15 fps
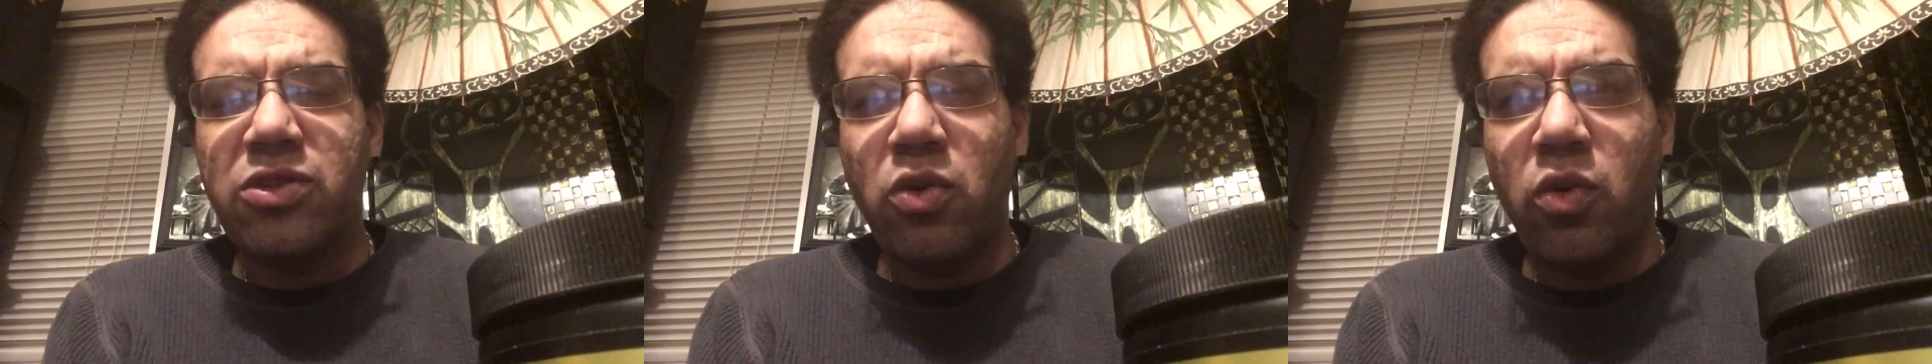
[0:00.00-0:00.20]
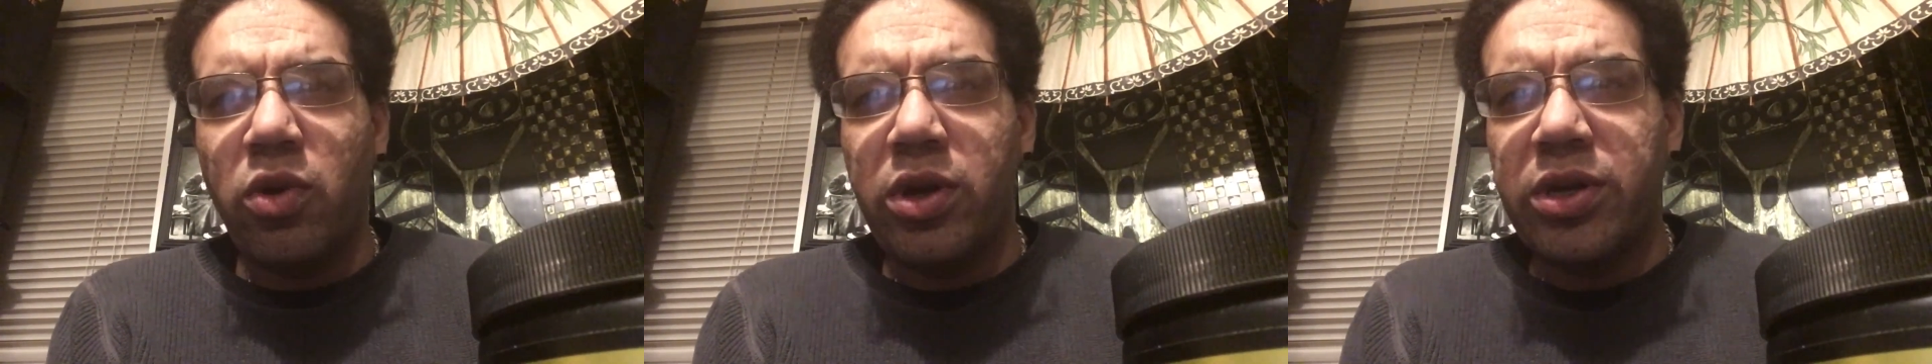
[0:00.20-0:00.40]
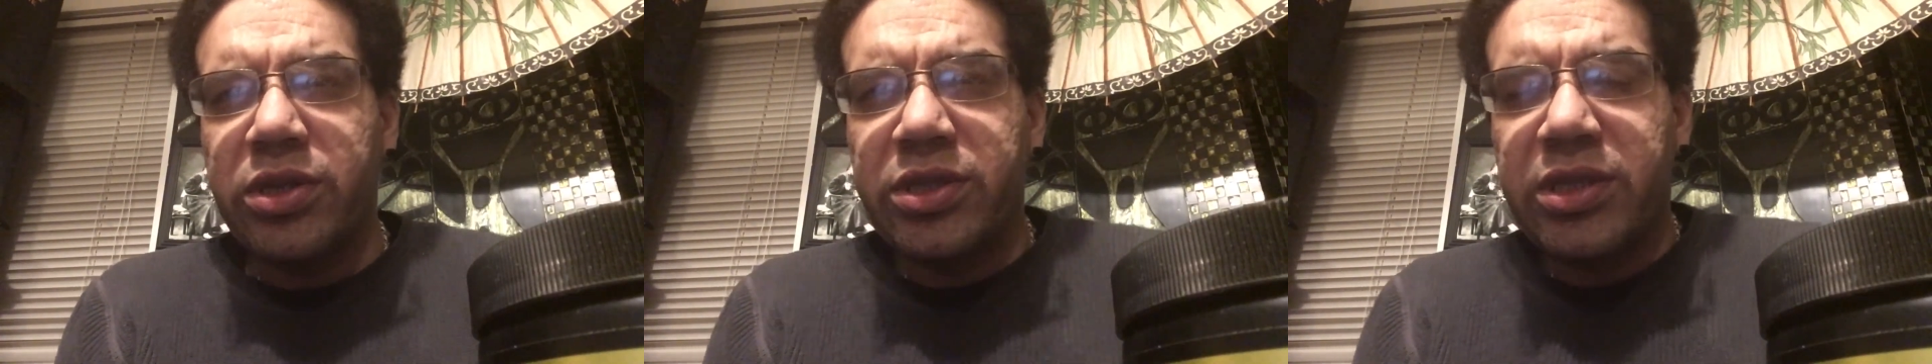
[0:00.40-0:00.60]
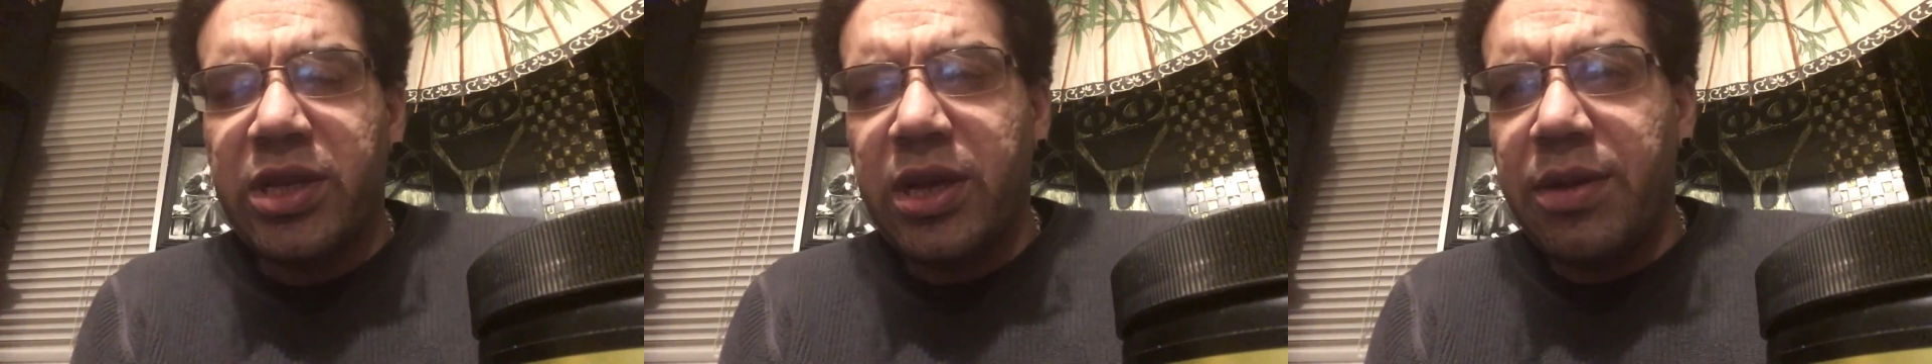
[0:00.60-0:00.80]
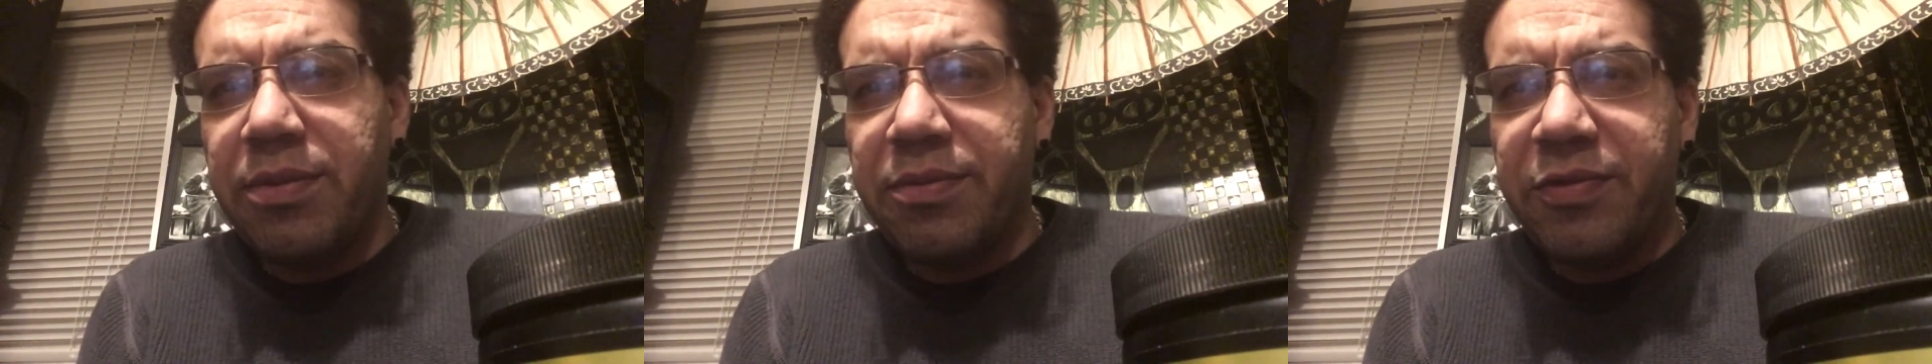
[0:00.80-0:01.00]
ordered
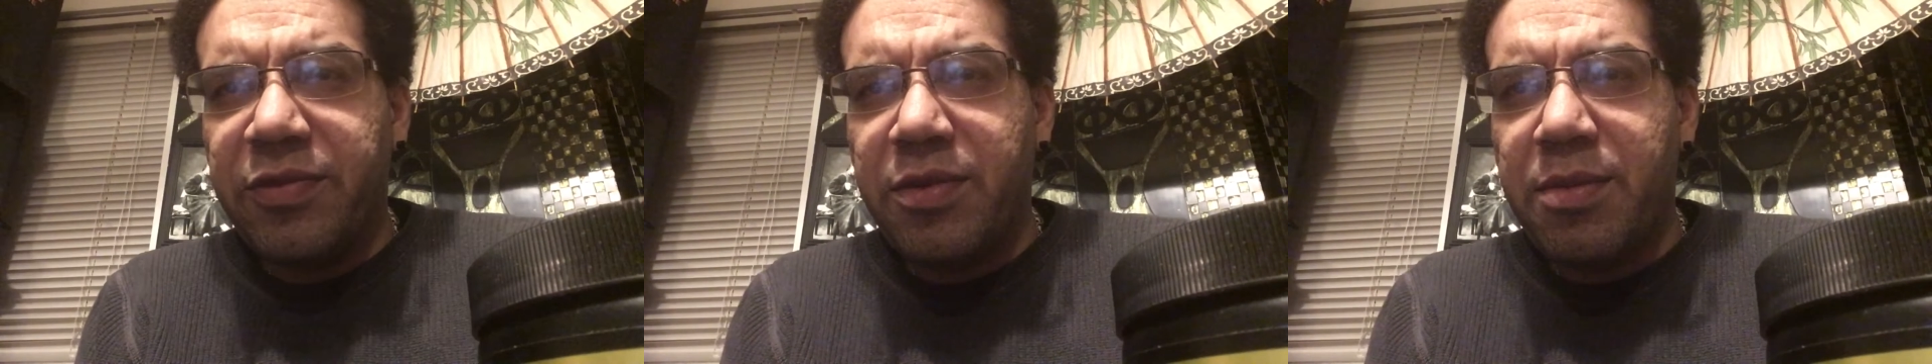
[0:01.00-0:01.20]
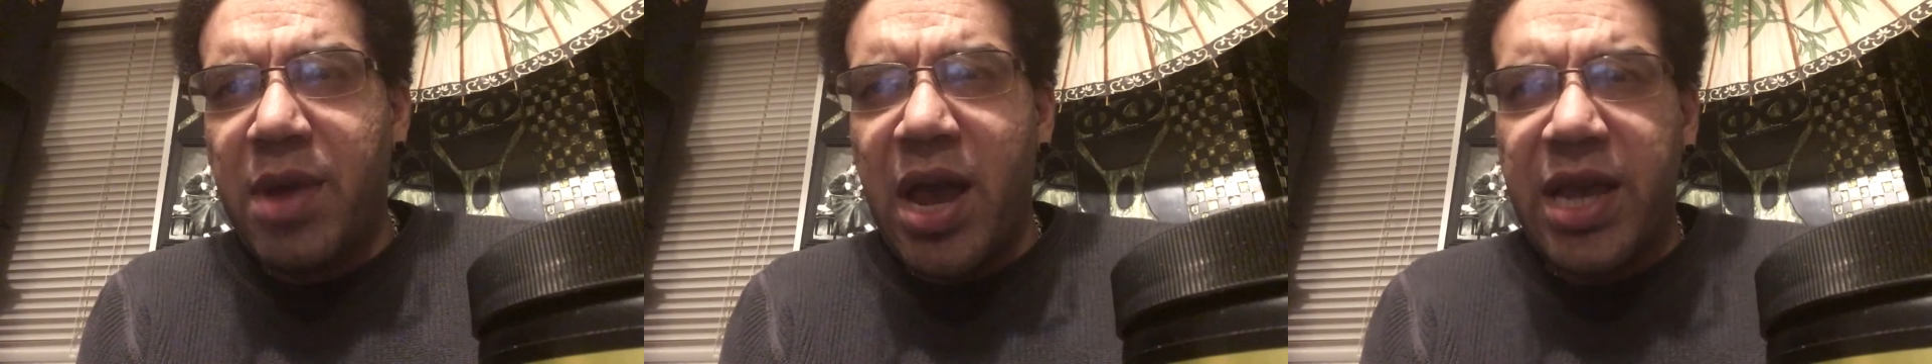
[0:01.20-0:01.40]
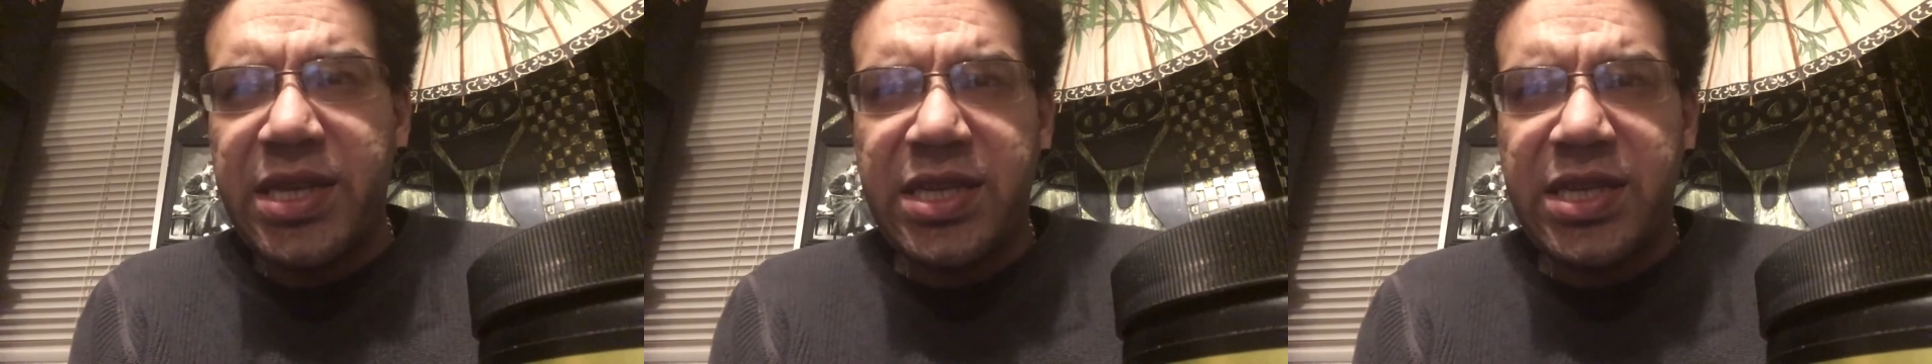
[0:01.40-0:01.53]
some from High